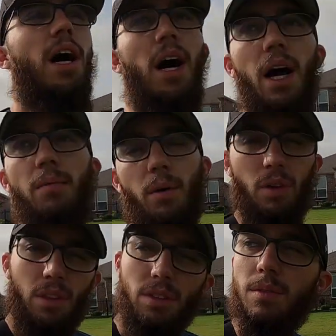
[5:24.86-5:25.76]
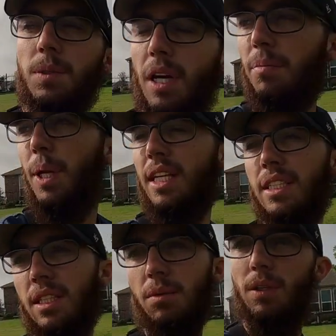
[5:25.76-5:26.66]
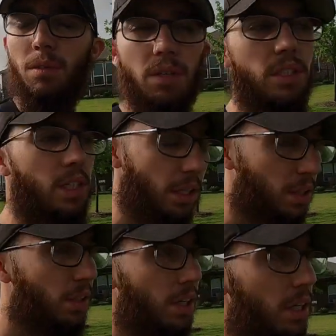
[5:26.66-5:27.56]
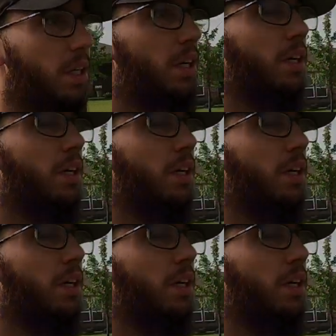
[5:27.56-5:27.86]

I want to throw some soft plastics. I really want to set the hook